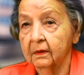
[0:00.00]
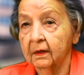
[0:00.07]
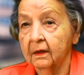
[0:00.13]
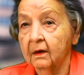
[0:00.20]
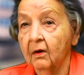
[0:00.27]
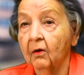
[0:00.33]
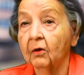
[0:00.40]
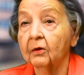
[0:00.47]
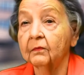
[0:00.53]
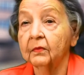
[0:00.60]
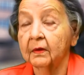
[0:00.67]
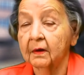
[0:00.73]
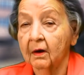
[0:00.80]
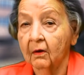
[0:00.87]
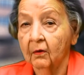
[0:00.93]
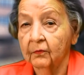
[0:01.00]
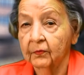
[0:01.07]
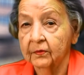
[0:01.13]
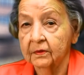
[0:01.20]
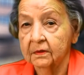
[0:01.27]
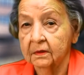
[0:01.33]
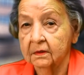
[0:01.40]
in all of the
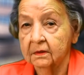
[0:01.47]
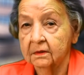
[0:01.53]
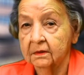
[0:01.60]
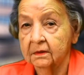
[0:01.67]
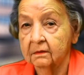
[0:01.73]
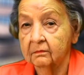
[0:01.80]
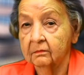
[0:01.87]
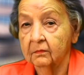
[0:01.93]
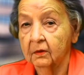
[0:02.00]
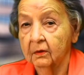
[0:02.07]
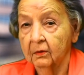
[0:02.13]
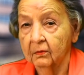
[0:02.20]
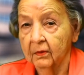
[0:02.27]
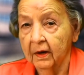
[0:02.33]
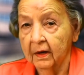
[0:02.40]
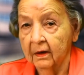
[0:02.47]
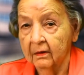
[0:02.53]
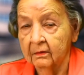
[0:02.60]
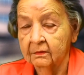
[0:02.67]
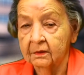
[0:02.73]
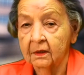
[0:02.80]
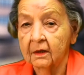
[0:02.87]
offices
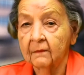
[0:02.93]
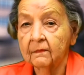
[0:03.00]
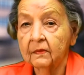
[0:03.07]
around,